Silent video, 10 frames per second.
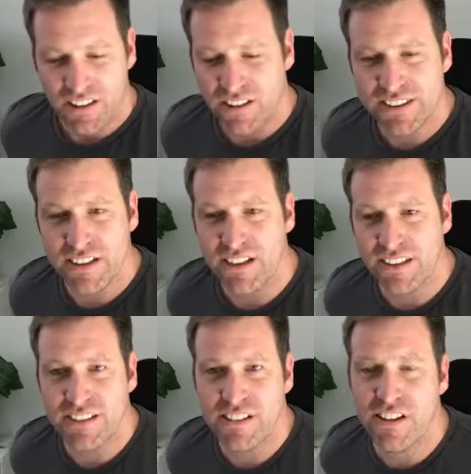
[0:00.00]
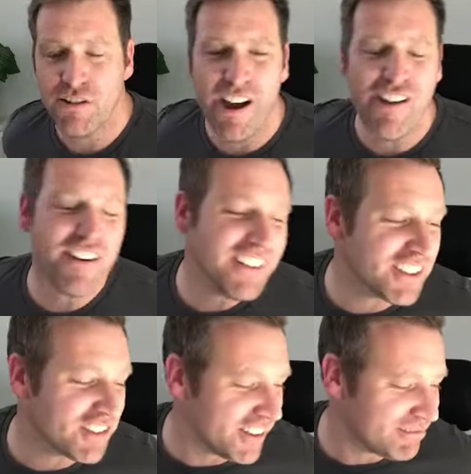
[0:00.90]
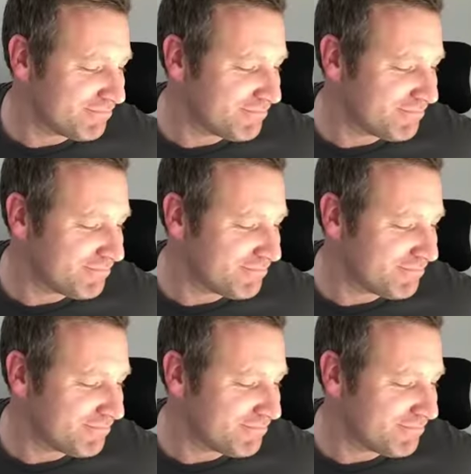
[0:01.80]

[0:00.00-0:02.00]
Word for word: or is it you know our industry